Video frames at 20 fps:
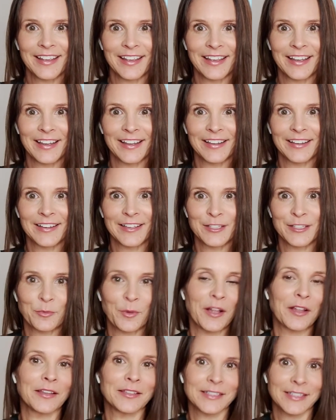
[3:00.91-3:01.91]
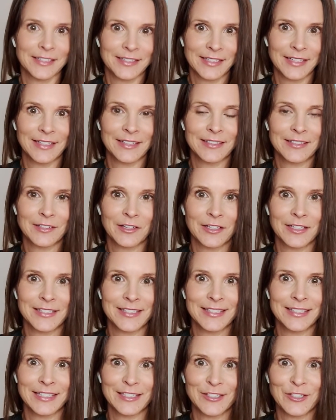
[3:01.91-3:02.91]
And well as I said, it's got
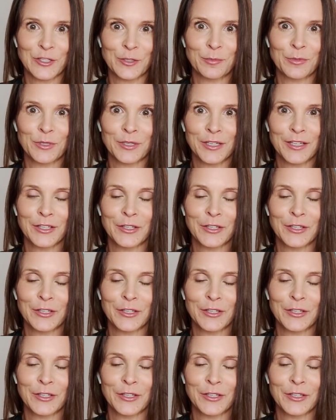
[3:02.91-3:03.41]
its sister book,